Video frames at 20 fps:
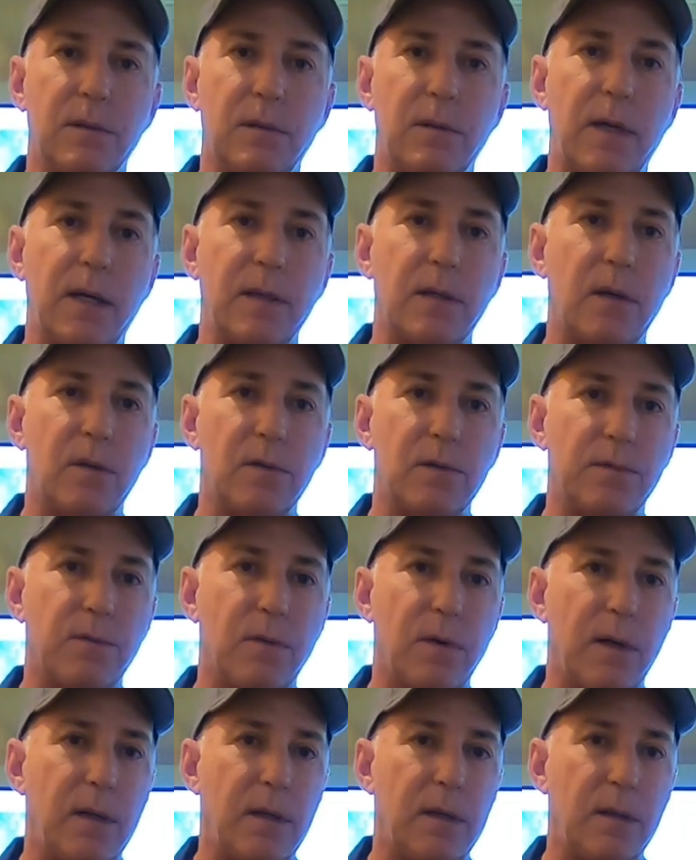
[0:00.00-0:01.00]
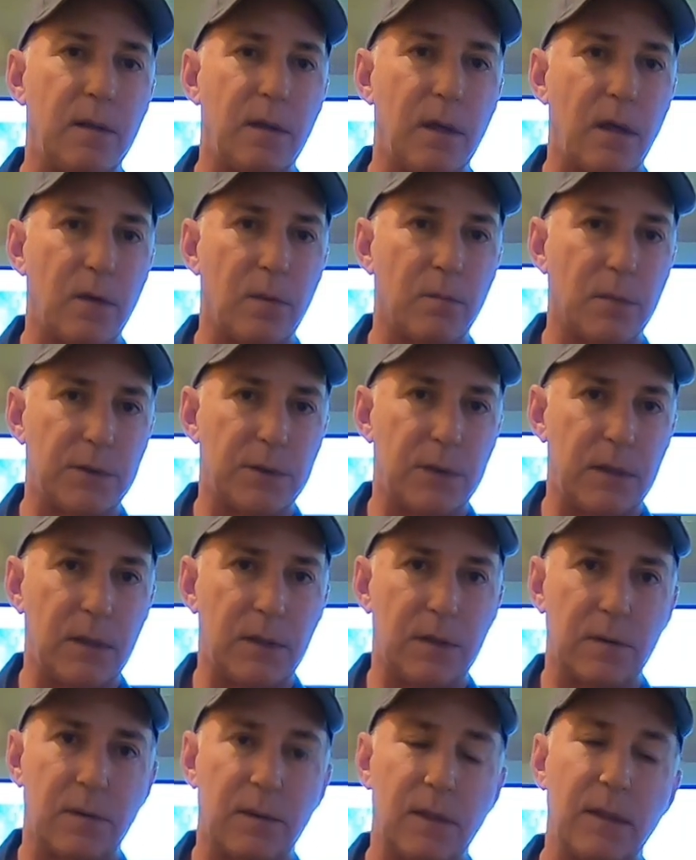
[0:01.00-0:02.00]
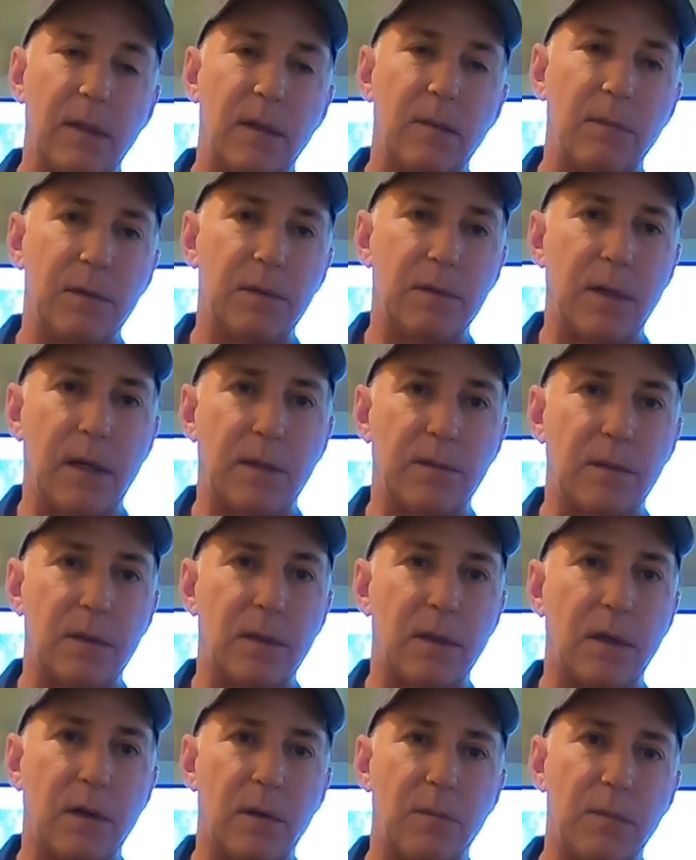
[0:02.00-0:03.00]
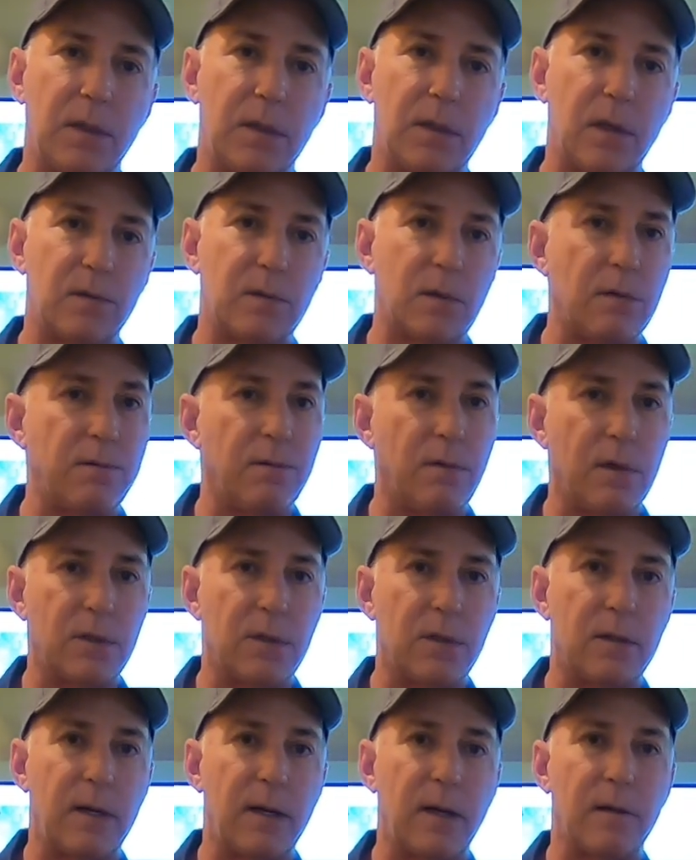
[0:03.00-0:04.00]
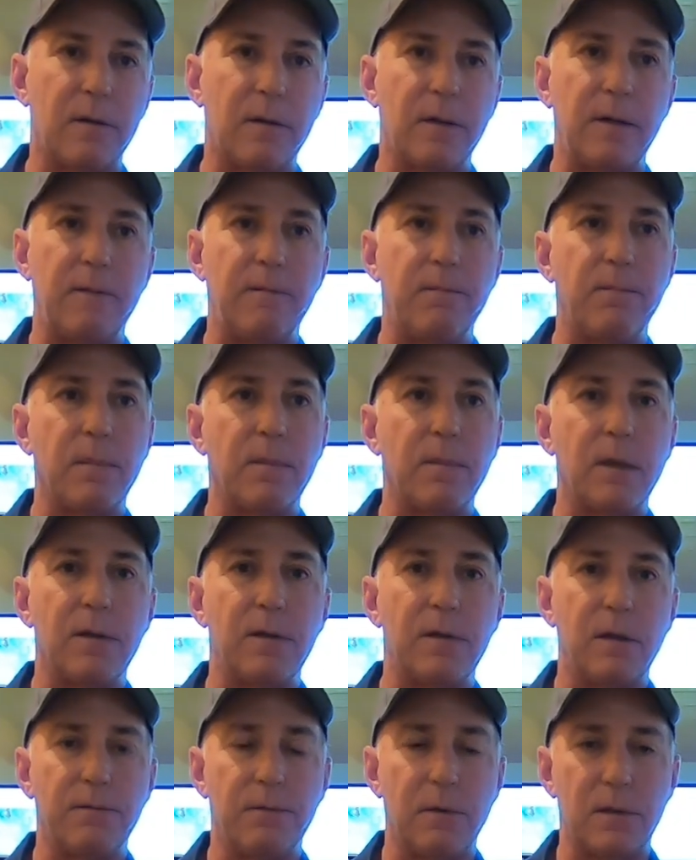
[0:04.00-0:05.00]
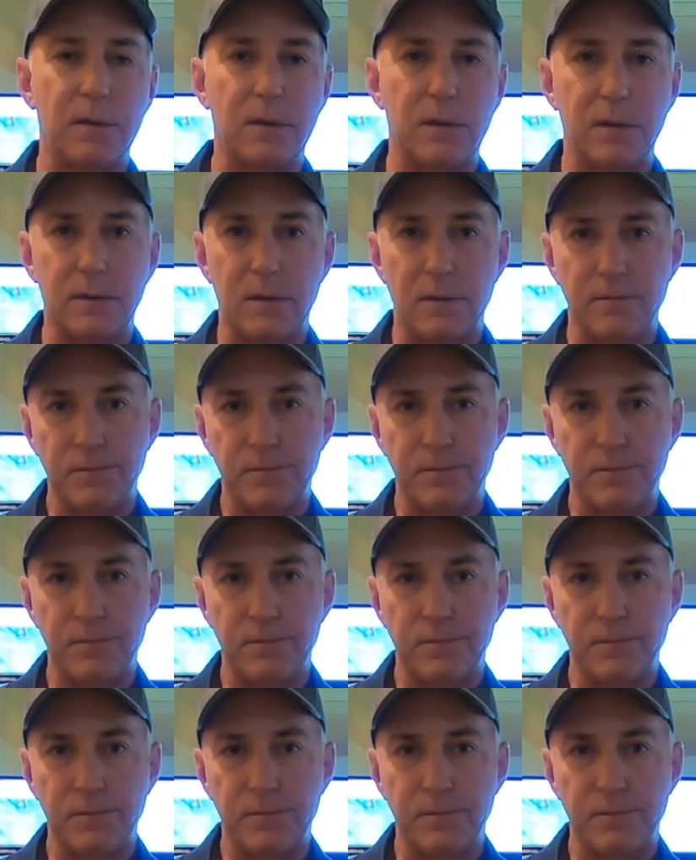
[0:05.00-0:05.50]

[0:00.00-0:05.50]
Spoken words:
And that goes for any of the other machines, besides the Go because of the functionality differences.